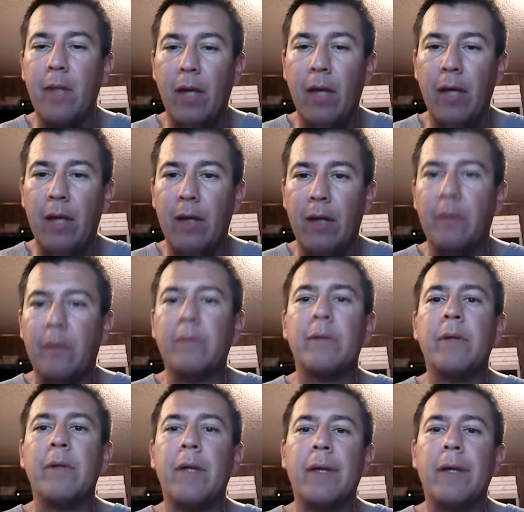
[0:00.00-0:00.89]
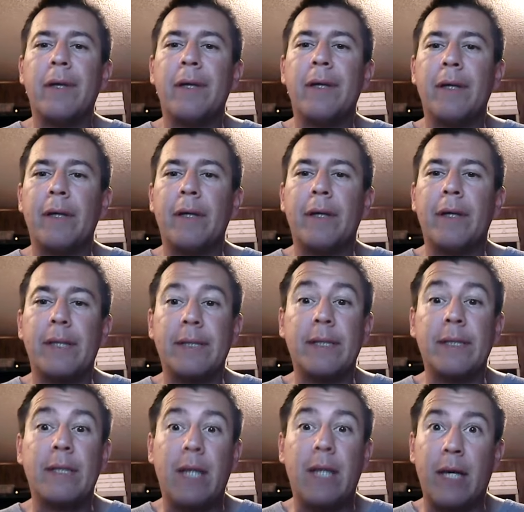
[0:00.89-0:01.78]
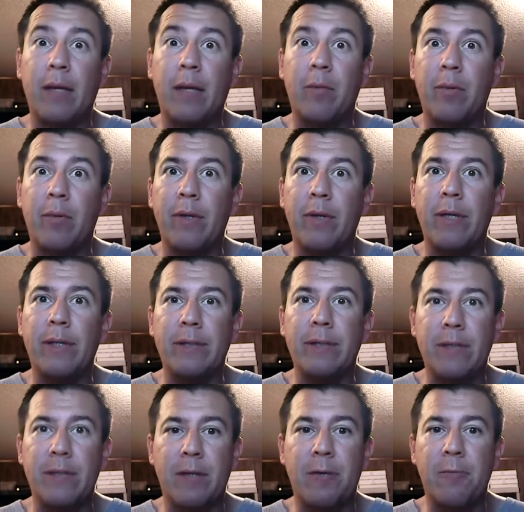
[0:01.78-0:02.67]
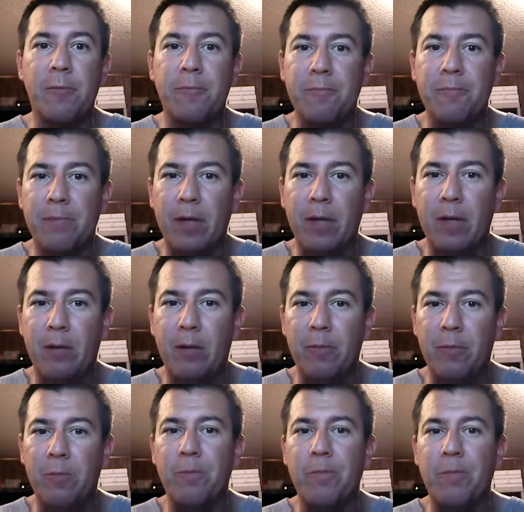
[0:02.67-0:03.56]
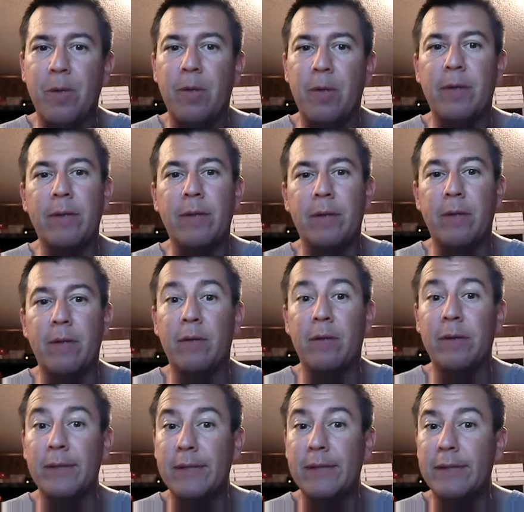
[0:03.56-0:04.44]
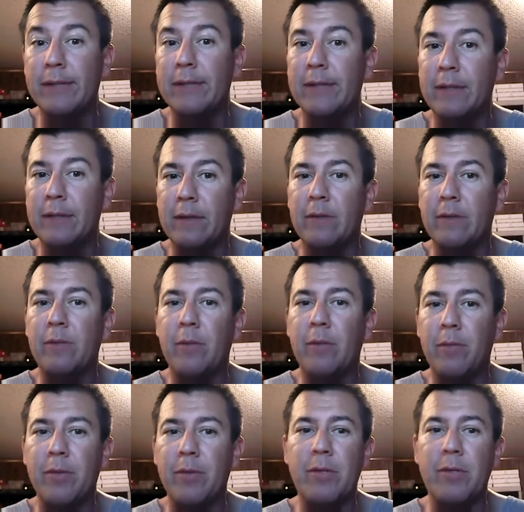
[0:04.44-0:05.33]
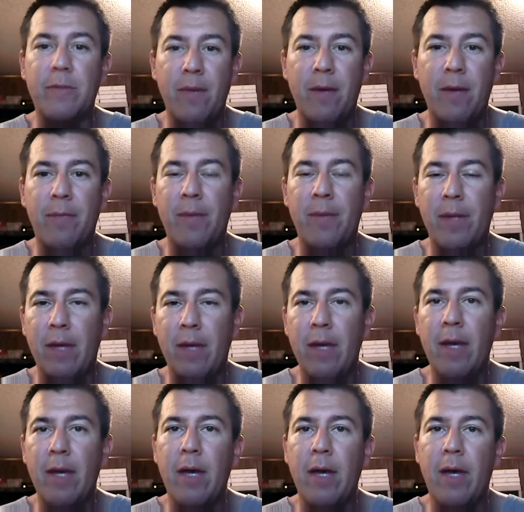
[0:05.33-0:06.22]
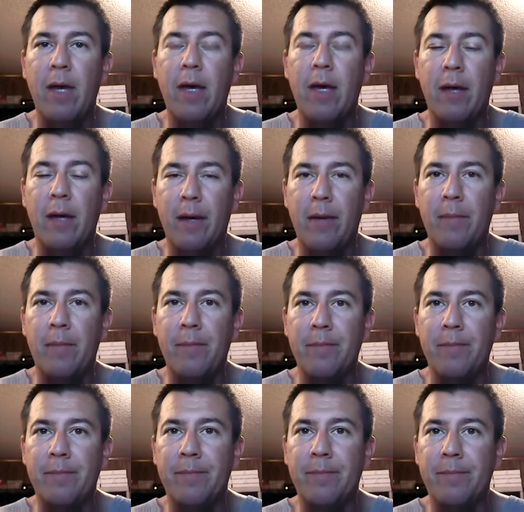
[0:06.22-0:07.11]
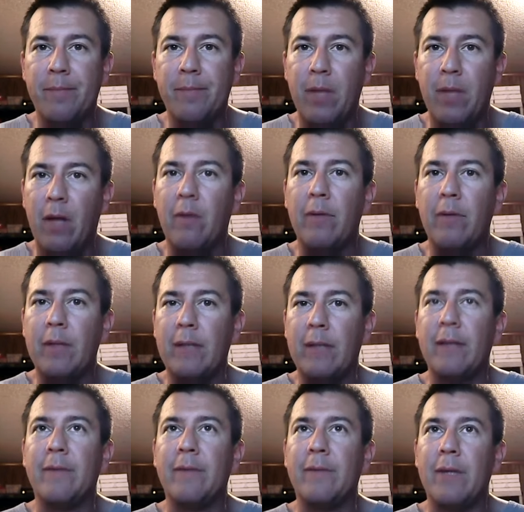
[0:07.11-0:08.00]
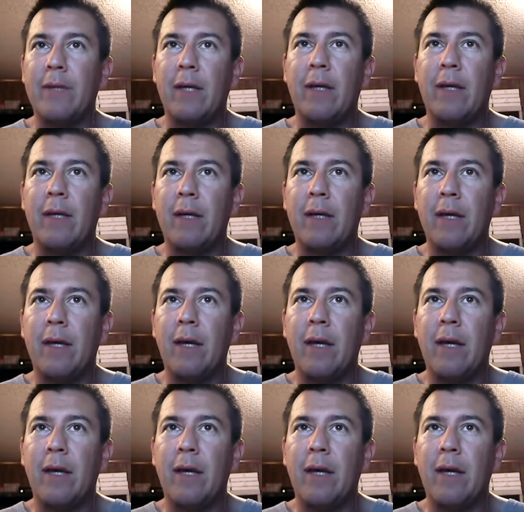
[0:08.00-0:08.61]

I guess a dying breed. So, our condolences to the Bush family. He lived you